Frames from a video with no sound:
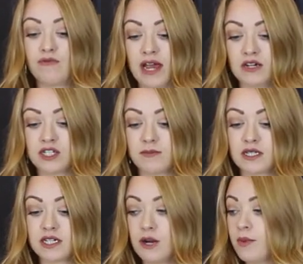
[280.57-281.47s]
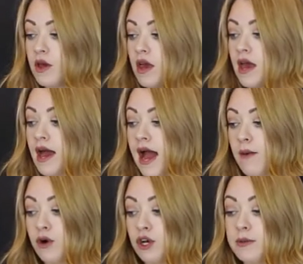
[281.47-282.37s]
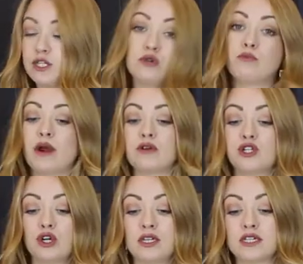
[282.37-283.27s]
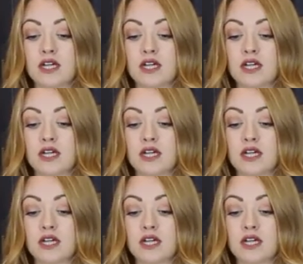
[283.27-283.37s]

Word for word: regular simple syrup. And we're going to be doing brown sugar this